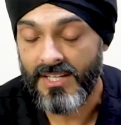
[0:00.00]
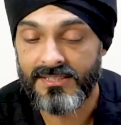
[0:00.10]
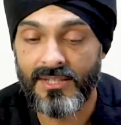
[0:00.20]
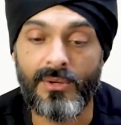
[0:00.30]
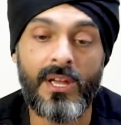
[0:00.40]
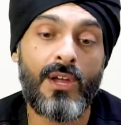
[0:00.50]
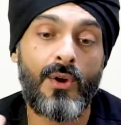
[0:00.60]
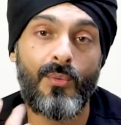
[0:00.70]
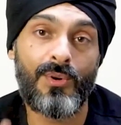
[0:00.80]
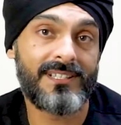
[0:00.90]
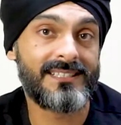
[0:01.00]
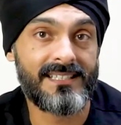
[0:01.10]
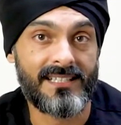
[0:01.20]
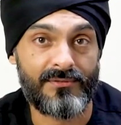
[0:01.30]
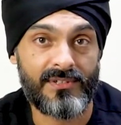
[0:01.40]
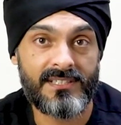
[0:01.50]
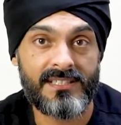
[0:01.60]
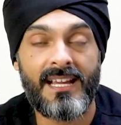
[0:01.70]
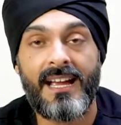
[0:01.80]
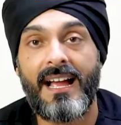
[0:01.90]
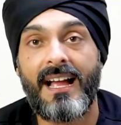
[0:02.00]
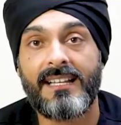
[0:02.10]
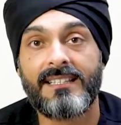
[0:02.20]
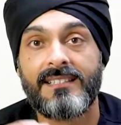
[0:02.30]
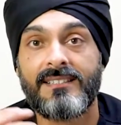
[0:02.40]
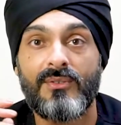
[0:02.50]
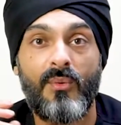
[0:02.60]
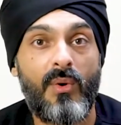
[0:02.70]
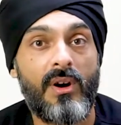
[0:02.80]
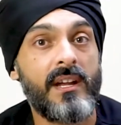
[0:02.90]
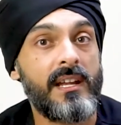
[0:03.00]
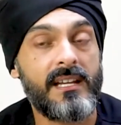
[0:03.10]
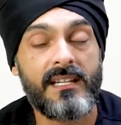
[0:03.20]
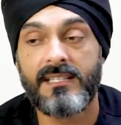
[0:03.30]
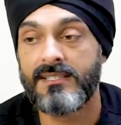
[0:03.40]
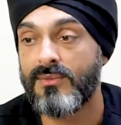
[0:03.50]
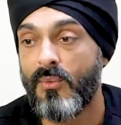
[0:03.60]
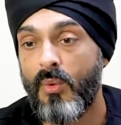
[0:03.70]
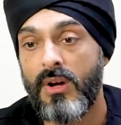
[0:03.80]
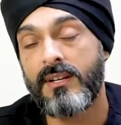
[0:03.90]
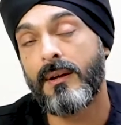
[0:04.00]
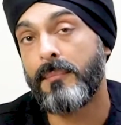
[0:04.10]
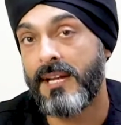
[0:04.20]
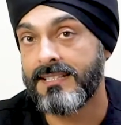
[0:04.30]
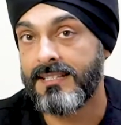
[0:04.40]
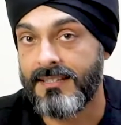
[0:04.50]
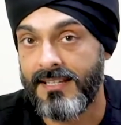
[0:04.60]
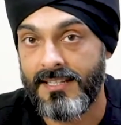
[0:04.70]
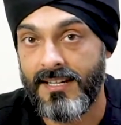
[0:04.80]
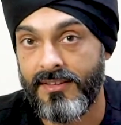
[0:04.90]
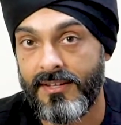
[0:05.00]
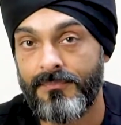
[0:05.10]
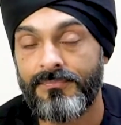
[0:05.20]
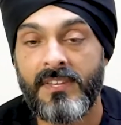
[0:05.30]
So, what is the difference and why is one better than the other?